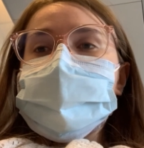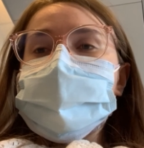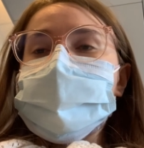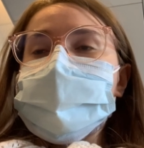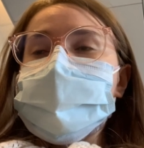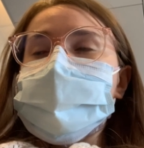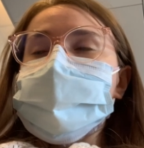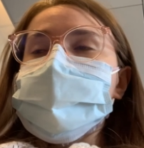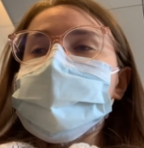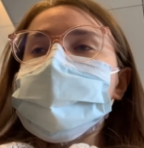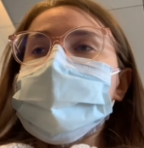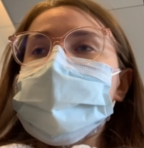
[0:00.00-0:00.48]
the
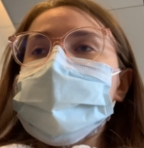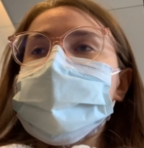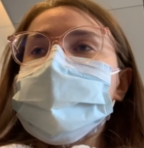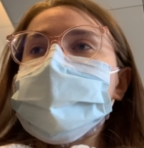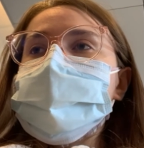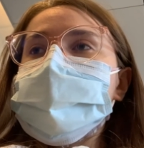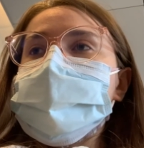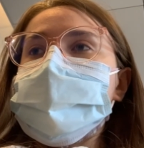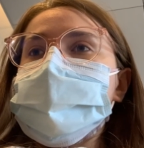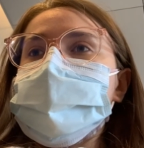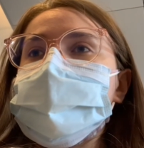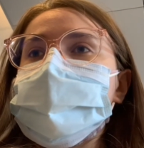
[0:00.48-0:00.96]

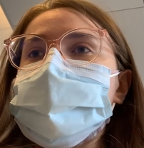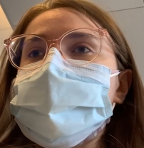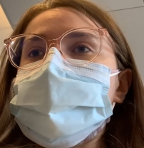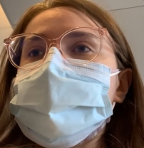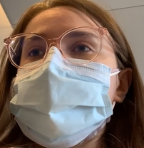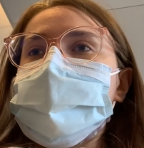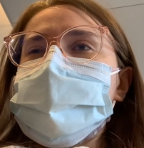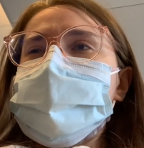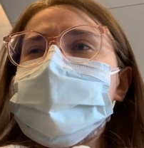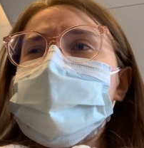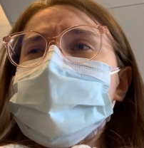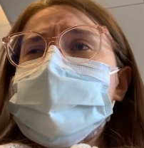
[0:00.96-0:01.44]
expanding,
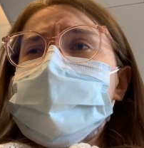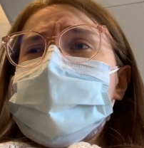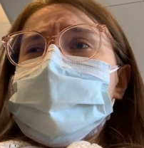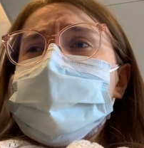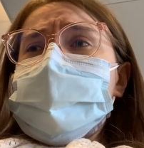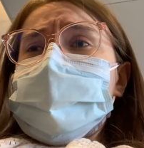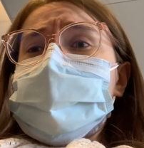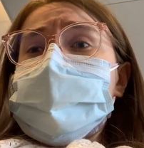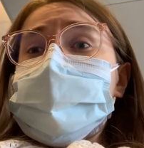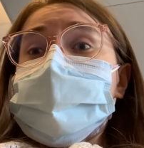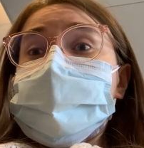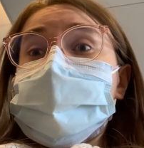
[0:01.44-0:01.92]

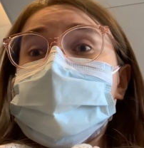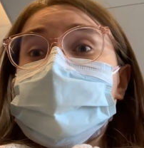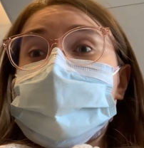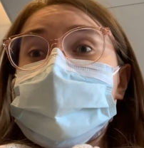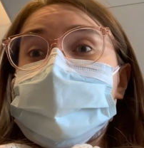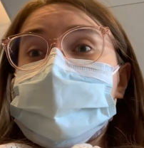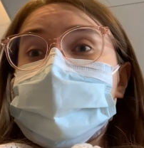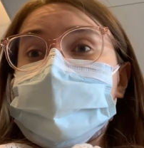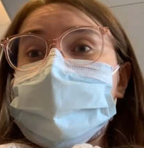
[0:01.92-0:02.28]
I think.